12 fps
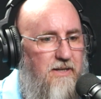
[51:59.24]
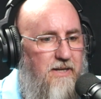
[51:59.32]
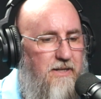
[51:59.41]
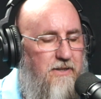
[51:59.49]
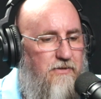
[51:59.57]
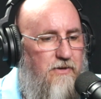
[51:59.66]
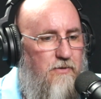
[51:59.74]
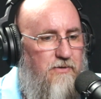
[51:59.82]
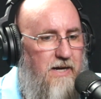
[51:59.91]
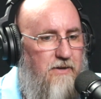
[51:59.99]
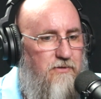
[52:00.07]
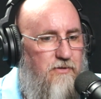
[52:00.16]
and this goes
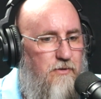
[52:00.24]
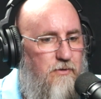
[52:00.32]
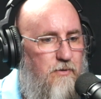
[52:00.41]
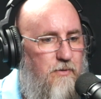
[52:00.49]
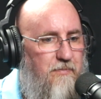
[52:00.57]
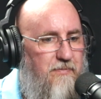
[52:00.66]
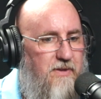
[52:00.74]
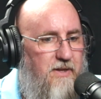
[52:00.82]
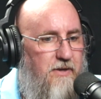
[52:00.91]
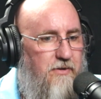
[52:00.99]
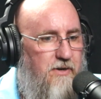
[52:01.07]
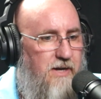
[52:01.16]
out to
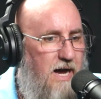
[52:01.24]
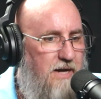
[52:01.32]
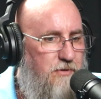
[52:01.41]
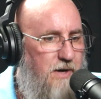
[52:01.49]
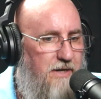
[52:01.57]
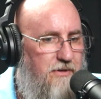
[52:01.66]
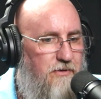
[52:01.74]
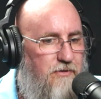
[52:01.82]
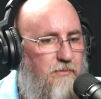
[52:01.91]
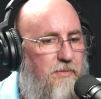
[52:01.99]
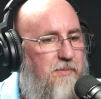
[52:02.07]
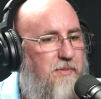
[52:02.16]
either
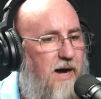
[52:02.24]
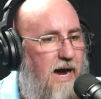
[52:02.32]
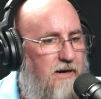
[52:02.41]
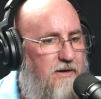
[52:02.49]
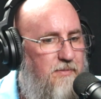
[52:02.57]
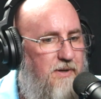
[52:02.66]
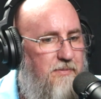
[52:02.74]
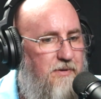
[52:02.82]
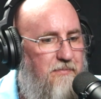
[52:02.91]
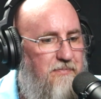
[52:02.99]
contractors or people hiring people